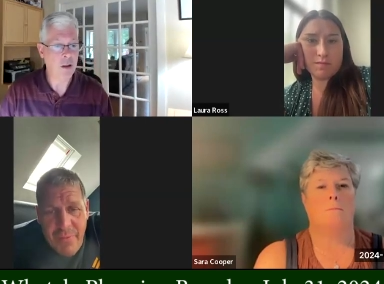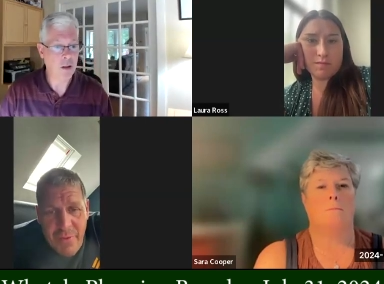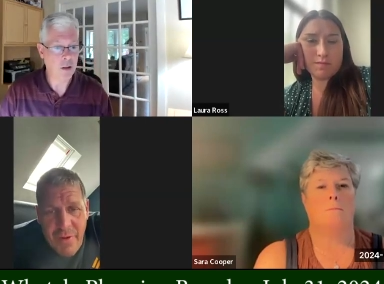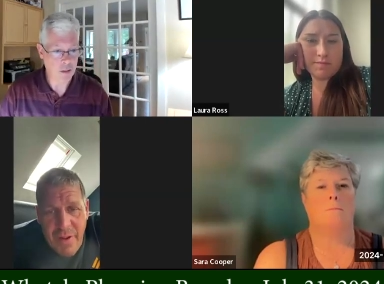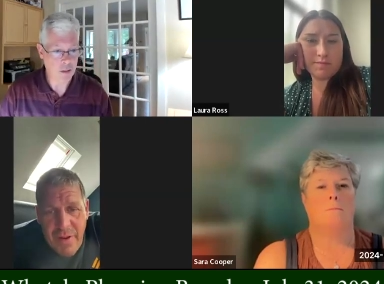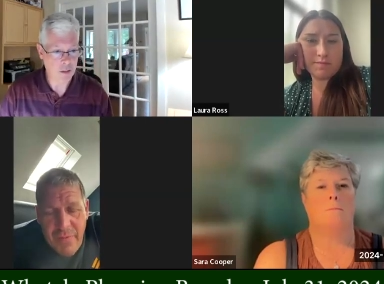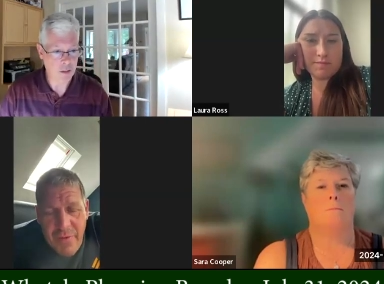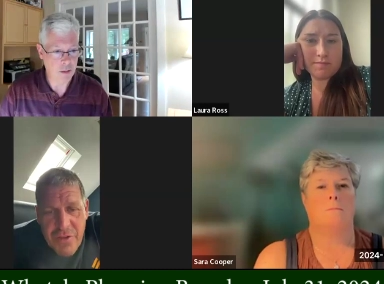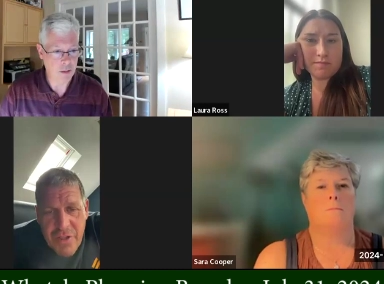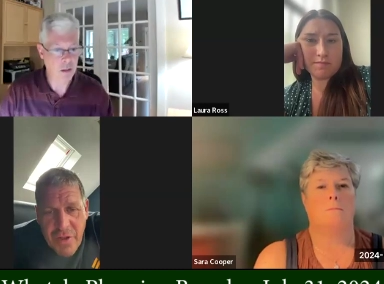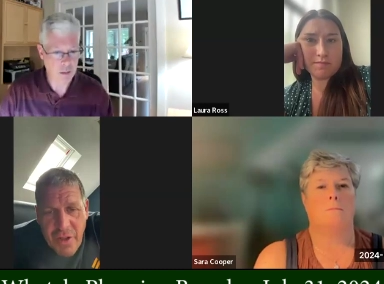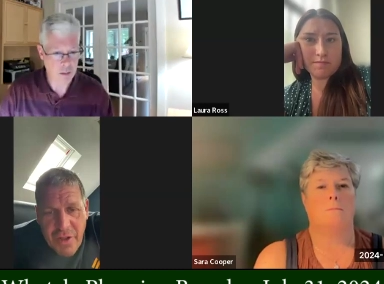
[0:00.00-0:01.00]
Speaker 1: future in the
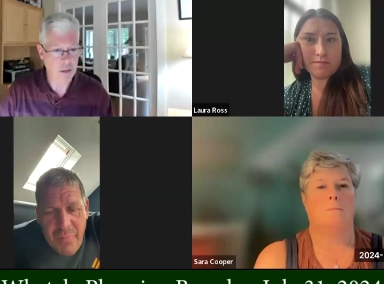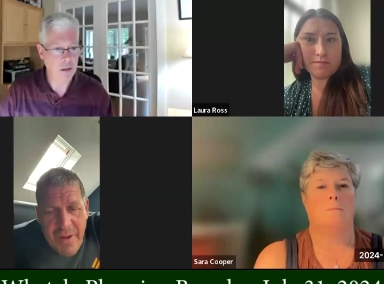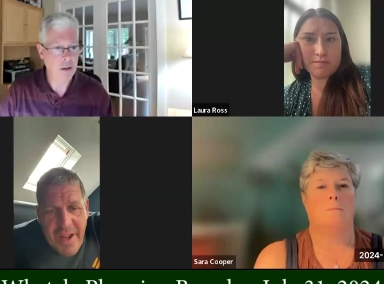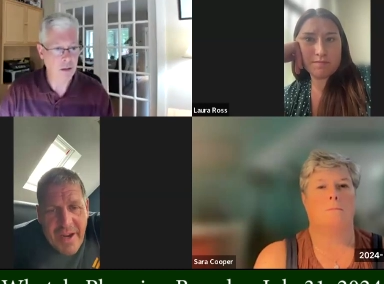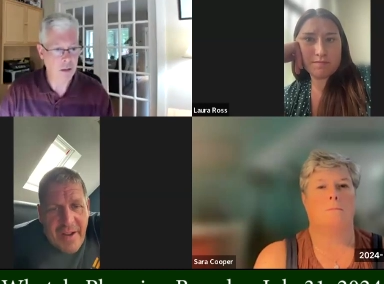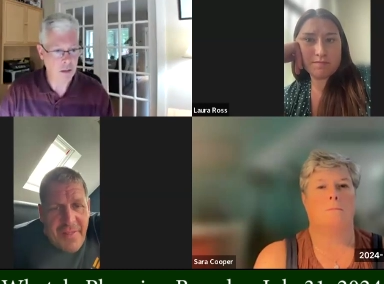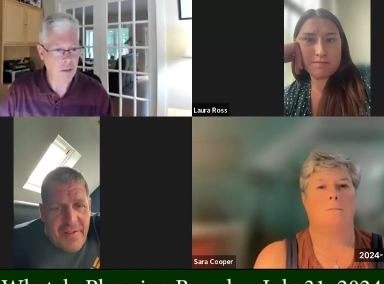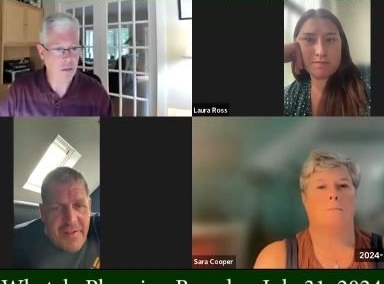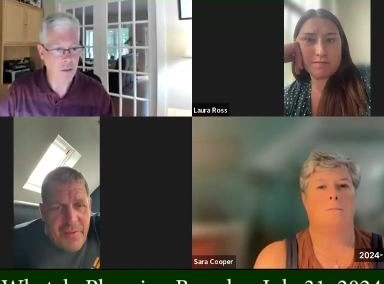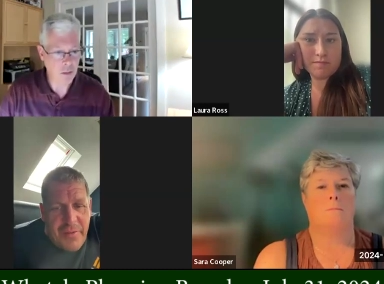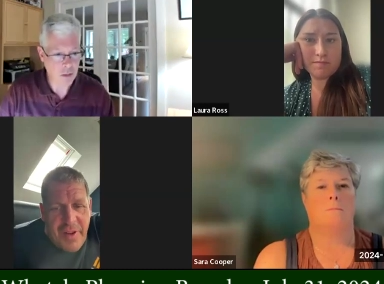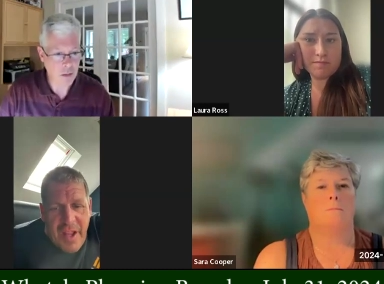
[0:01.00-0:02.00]
future, looking back on this
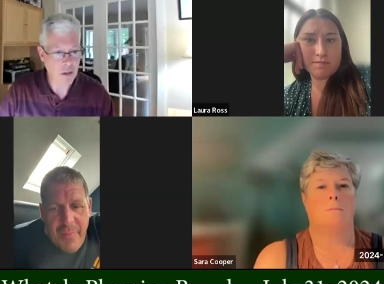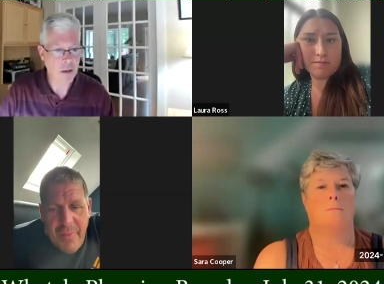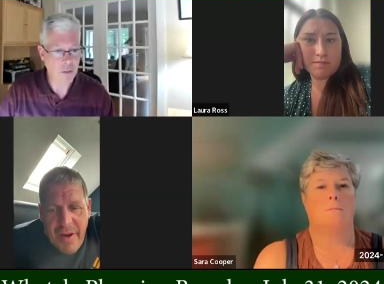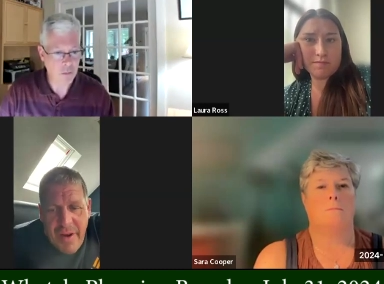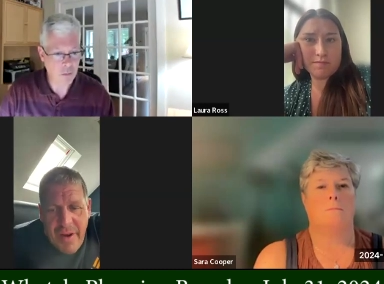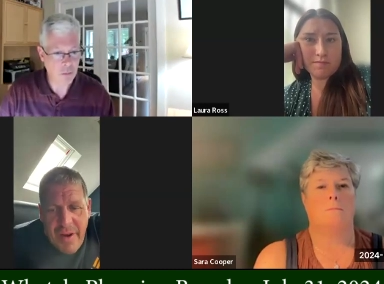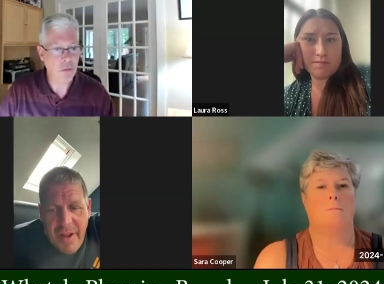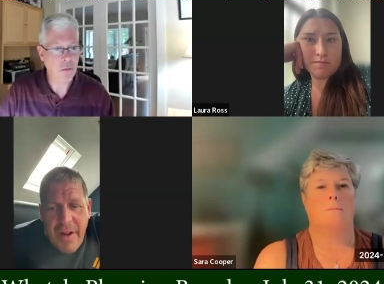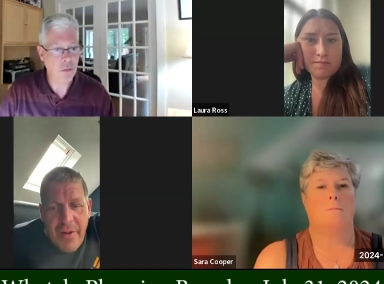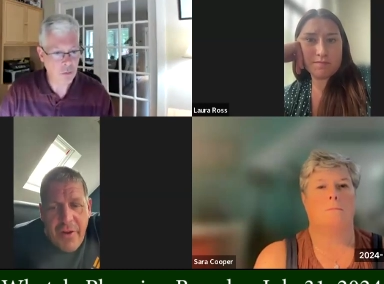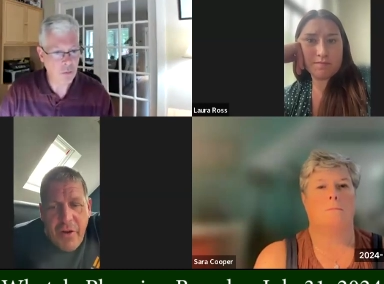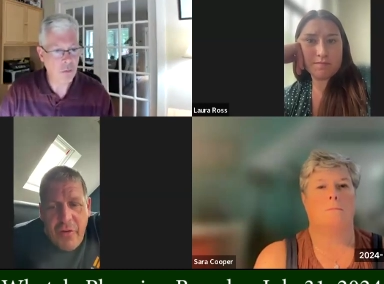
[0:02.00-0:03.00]
was him and not, not
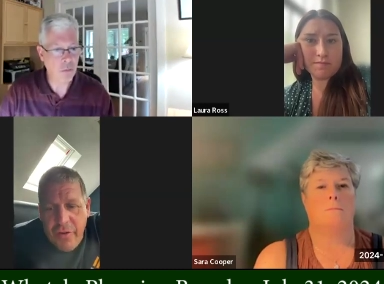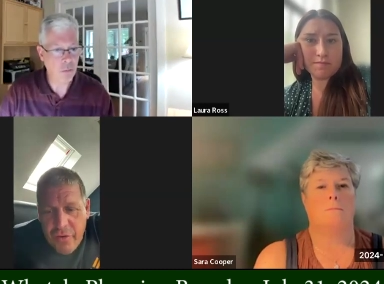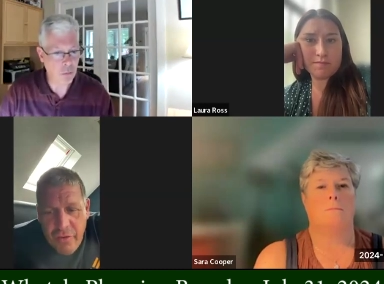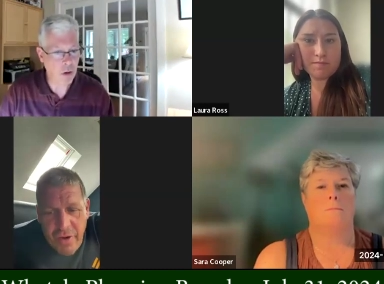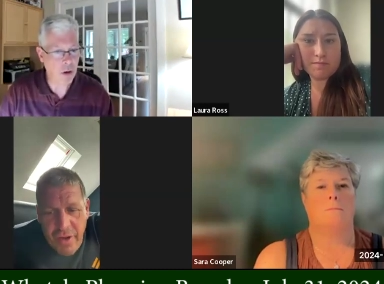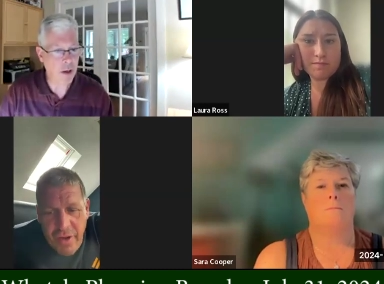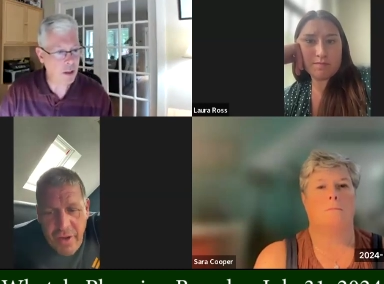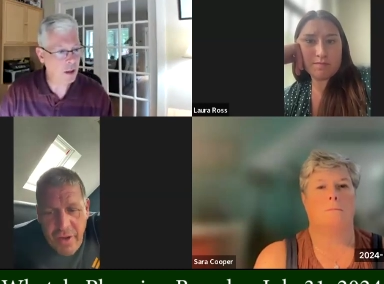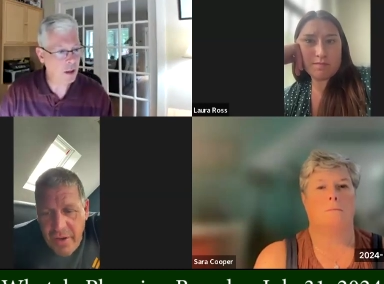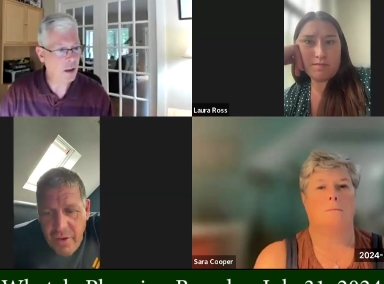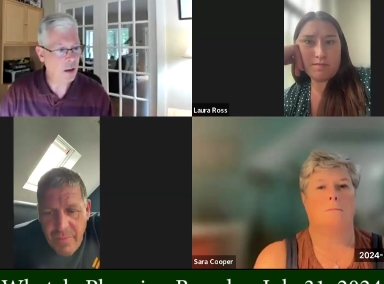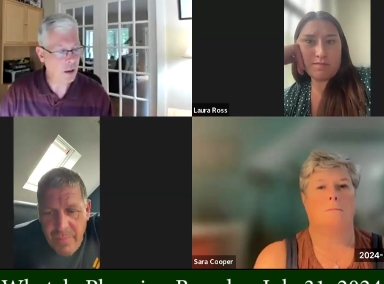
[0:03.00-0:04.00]
Chris right.
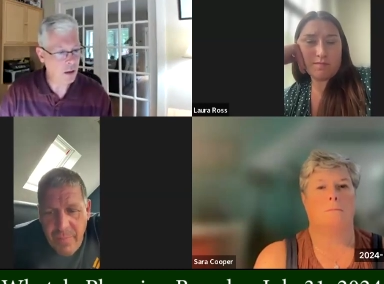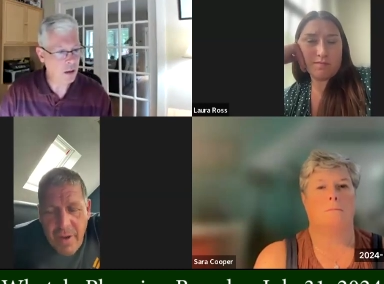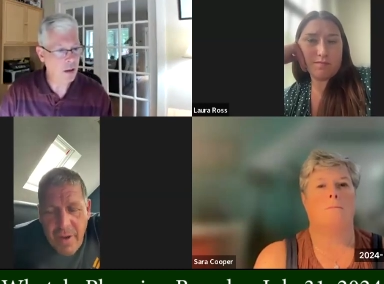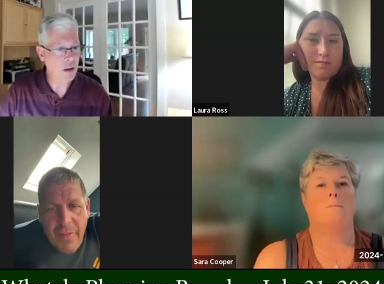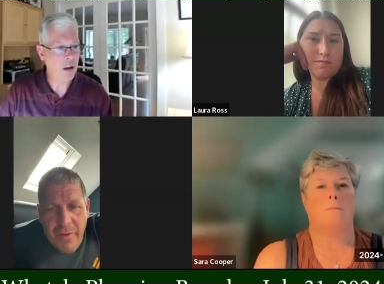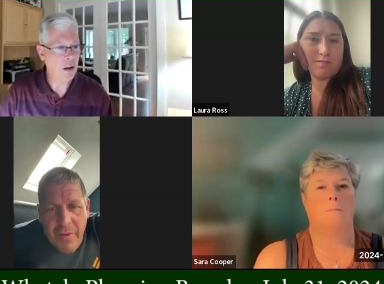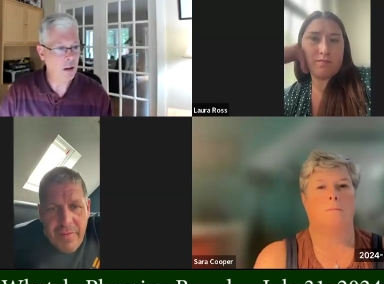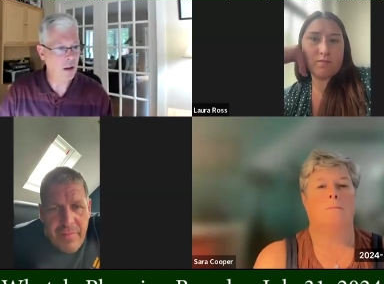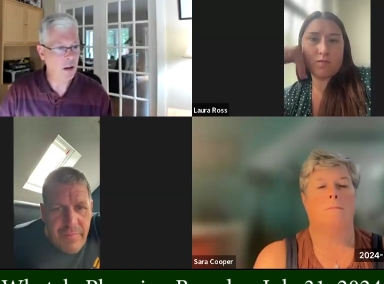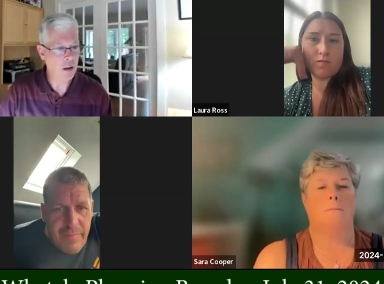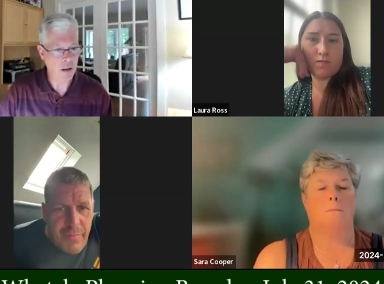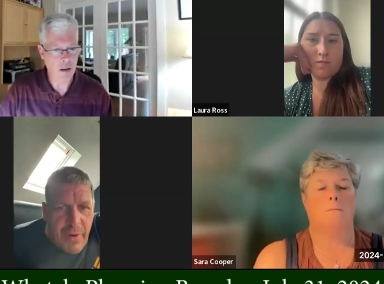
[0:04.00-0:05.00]
Green or another
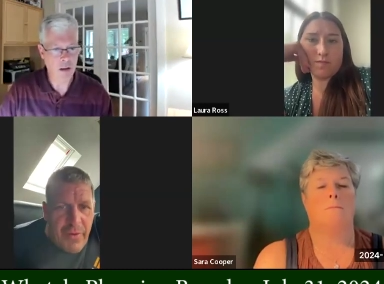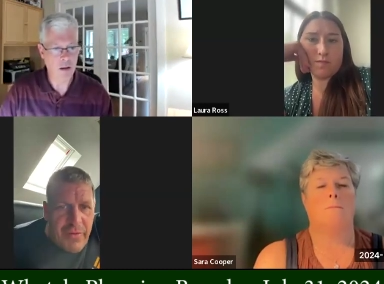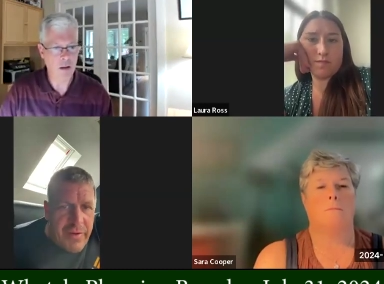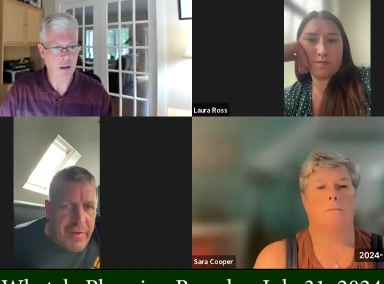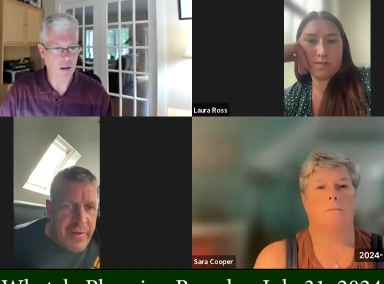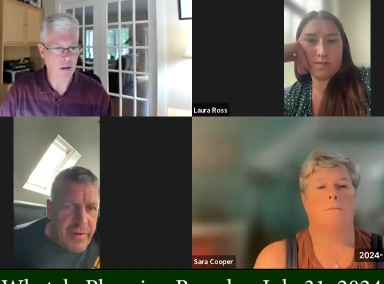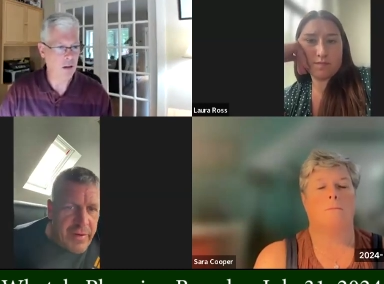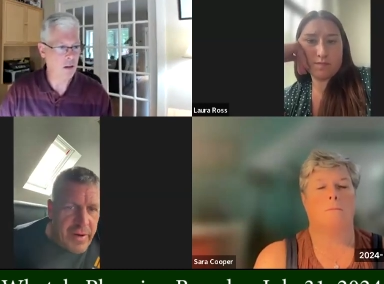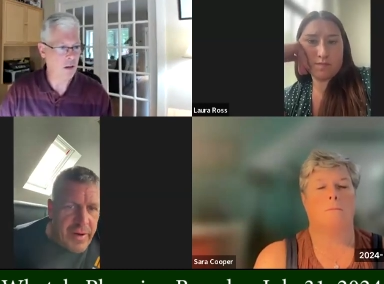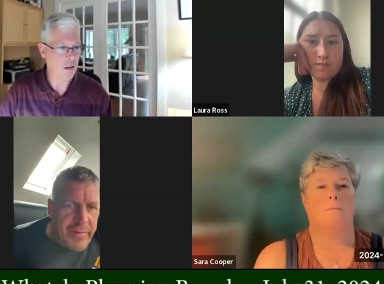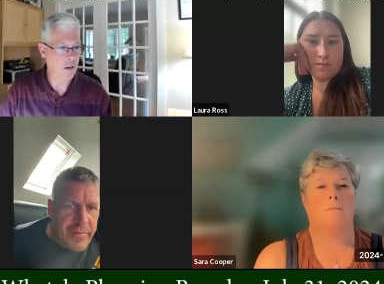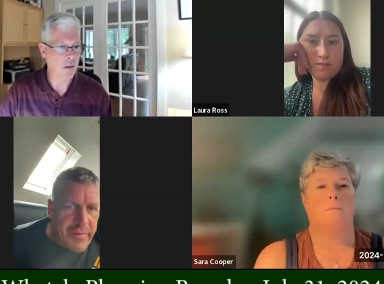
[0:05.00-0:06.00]
person.
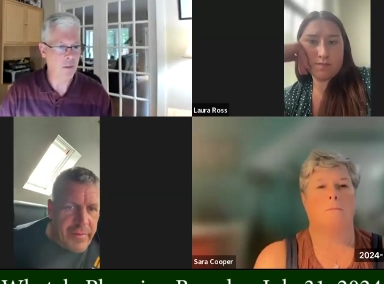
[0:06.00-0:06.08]
Yeah.